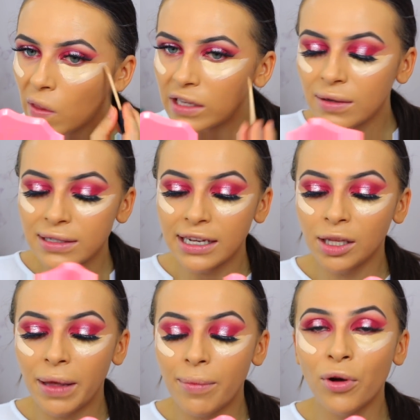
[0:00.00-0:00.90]
This one's a
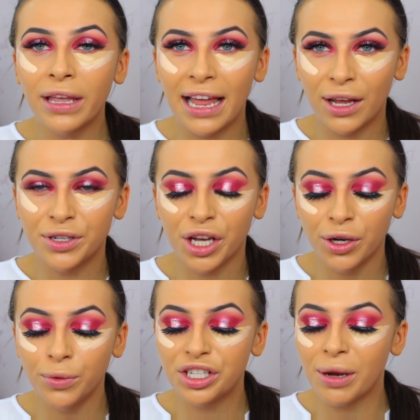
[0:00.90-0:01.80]
little bit more yellow
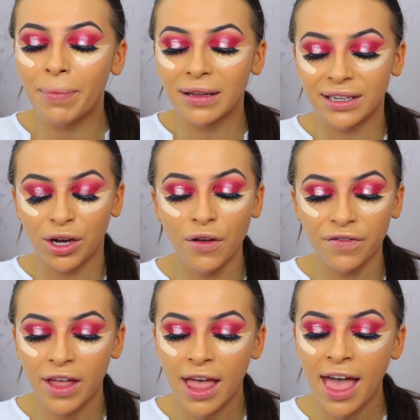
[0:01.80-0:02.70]
toned, which I'm buzzing
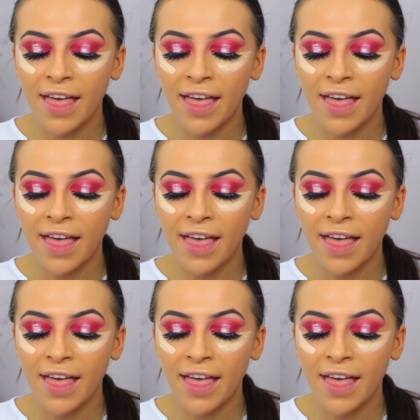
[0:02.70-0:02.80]
off.